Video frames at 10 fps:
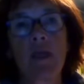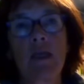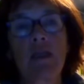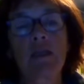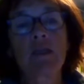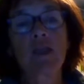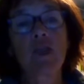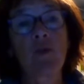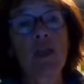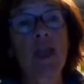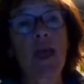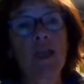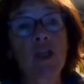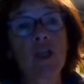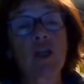he does the
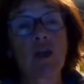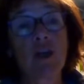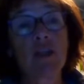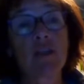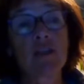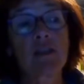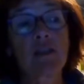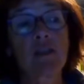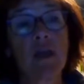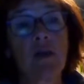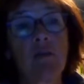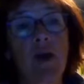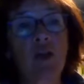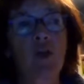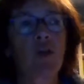Communication Guys,
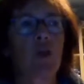and